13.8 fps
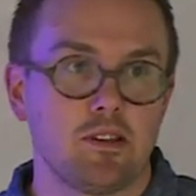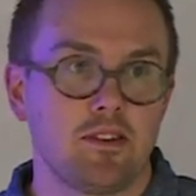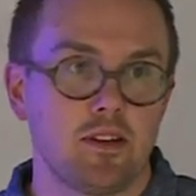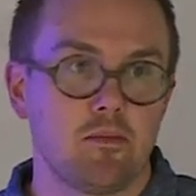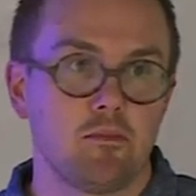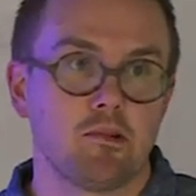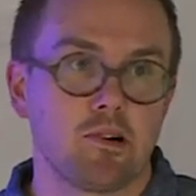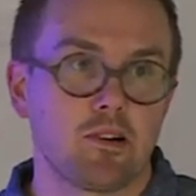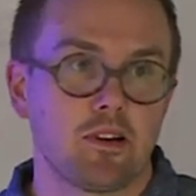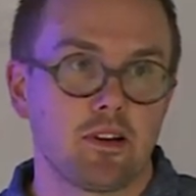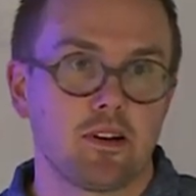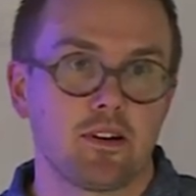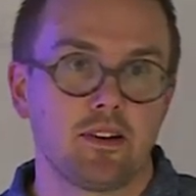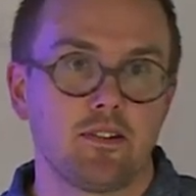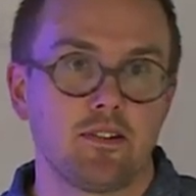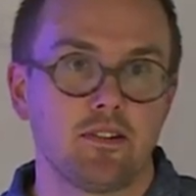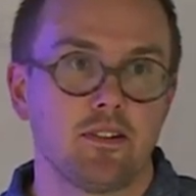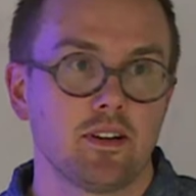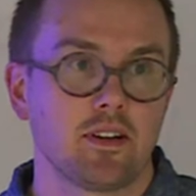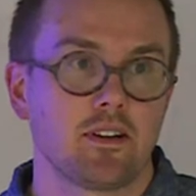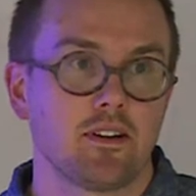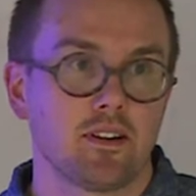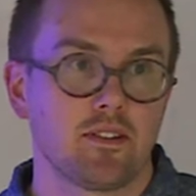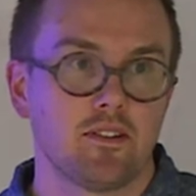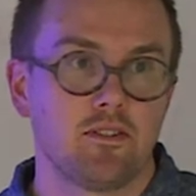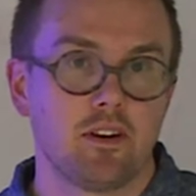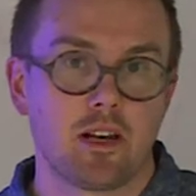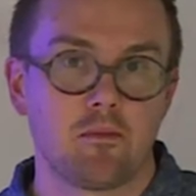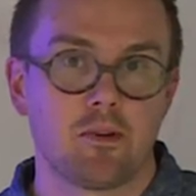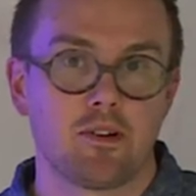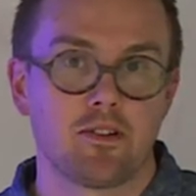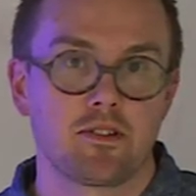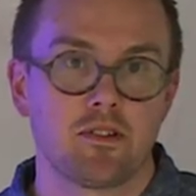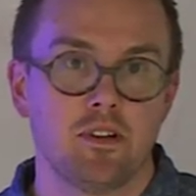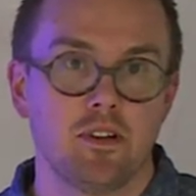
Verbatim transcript: team working on it, like as developers,